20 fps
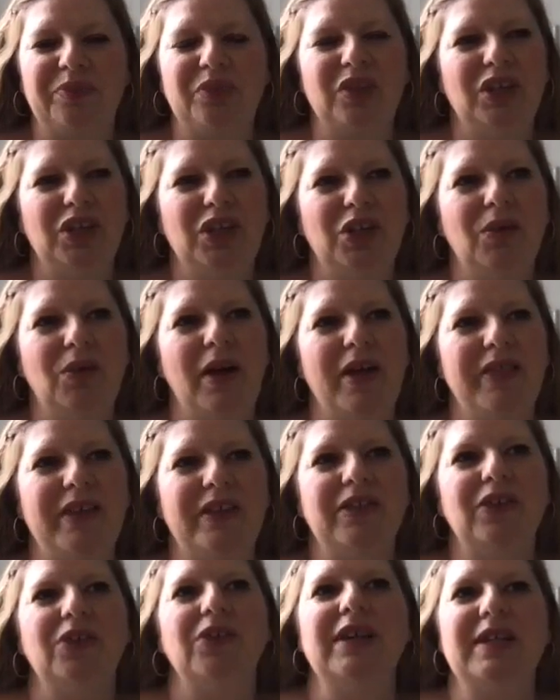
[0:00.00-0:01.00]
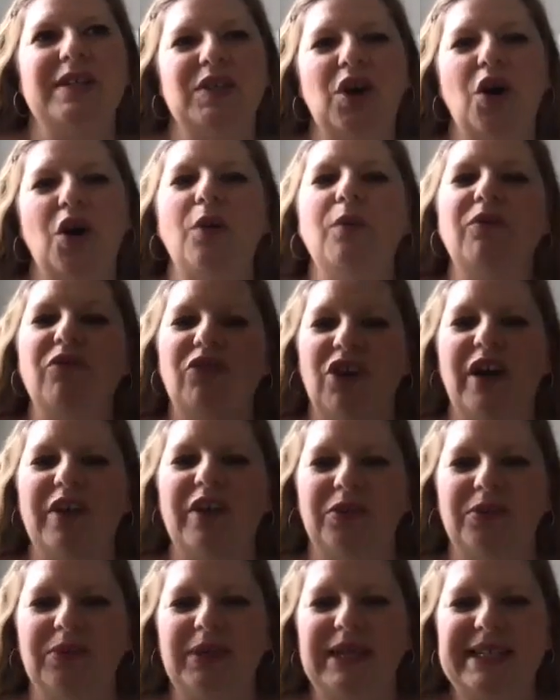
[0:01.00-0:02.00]
I think there is hope for
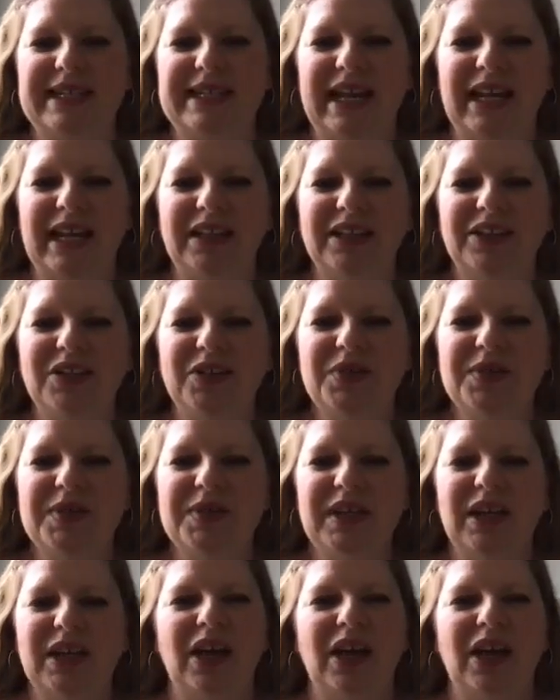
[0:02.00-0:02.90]
other retailers